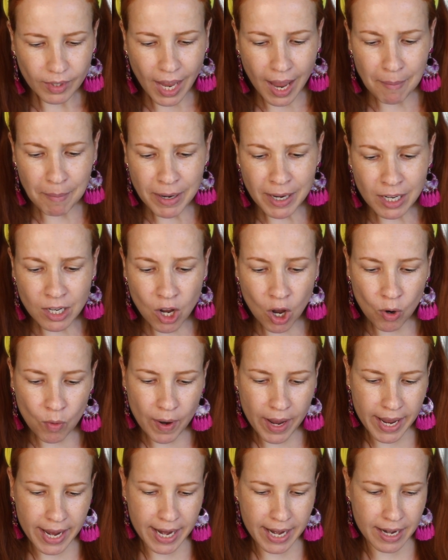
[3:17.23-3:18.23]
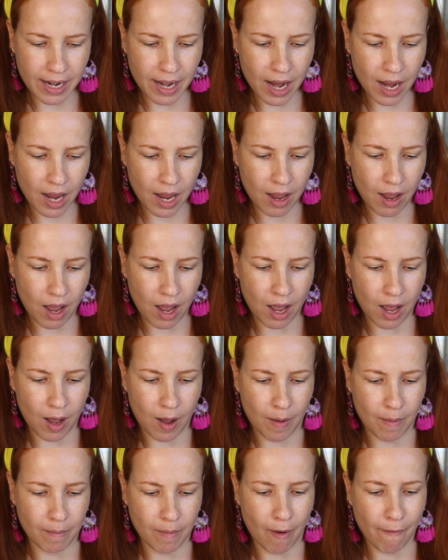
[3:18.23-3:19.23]
I'm gonna go in
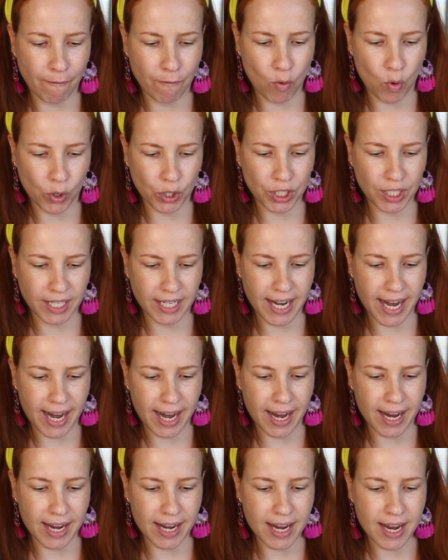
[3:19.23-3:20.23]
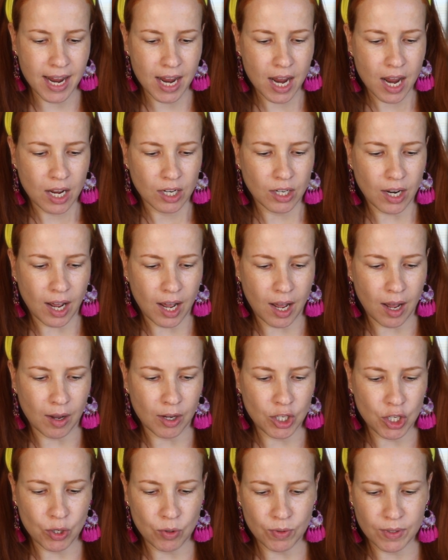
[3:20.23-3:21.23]
for today
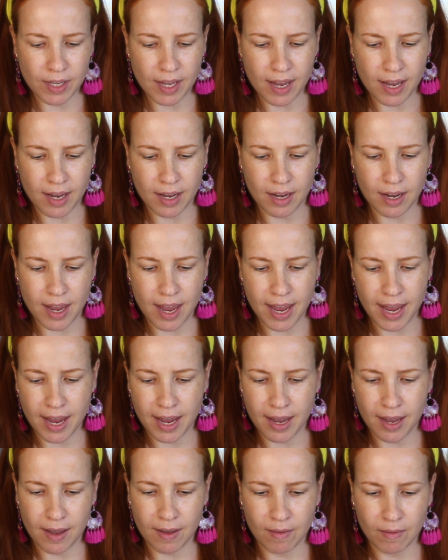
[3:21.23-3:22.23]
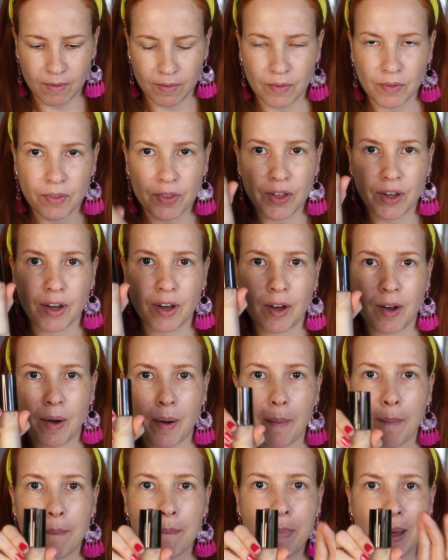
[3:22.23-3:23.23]
using the
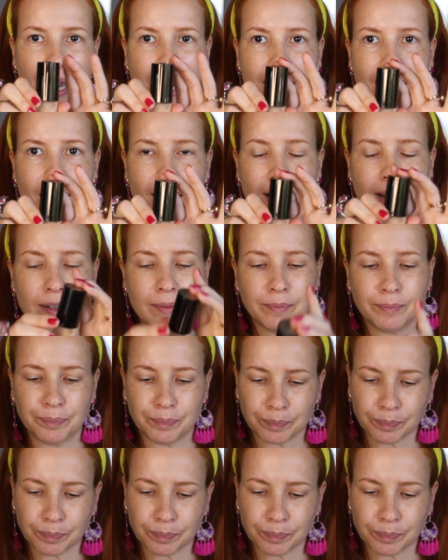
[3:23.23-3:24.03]
Becca